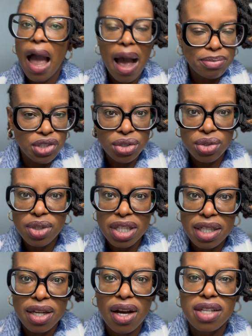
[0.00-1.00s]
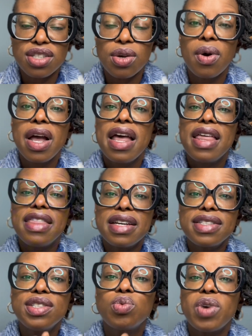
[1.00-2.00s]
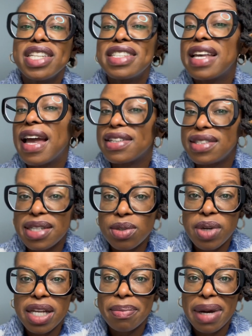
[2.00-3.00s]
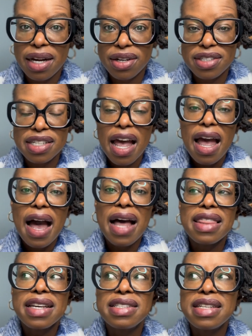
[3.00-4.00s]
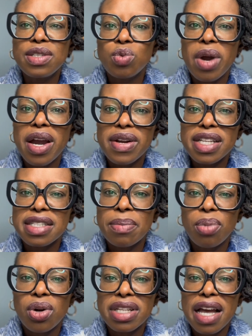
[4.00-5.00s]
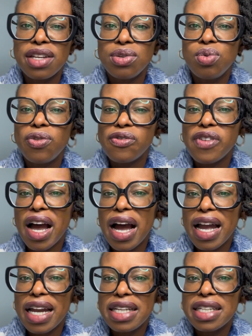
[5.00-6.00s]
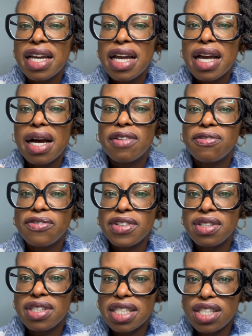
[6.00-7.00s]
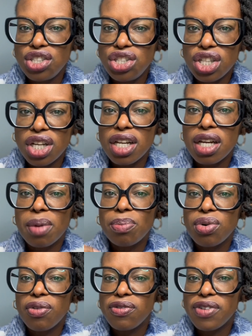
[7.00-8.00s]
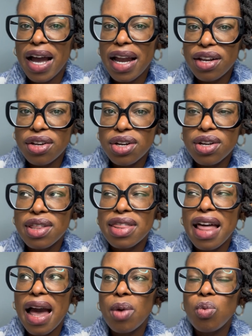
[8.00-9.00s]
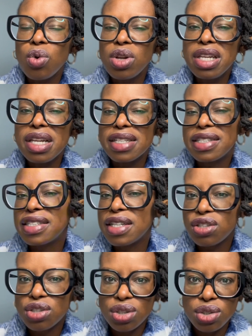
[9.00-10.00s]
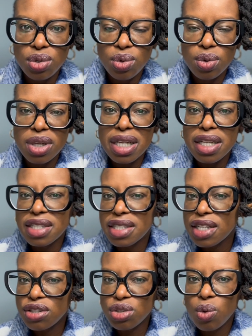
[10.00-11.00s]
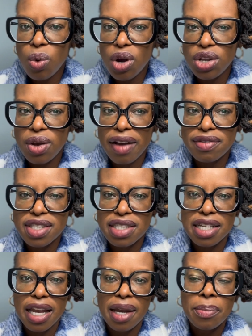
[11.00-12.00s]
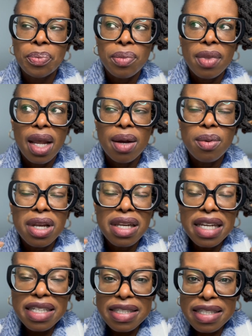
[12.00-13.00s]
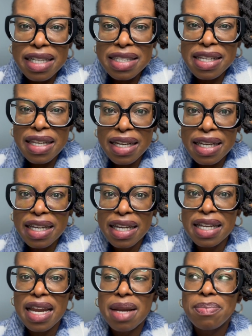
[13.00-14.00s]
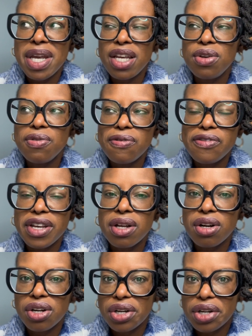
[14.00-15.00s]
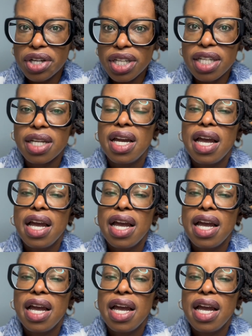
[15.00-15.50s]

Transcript: Absolutely not. So this is where testing really matters. And this is where it's important that you find a physician, a provider that will listen to you, listen to what you have to say, listen, lean in and make you feel heard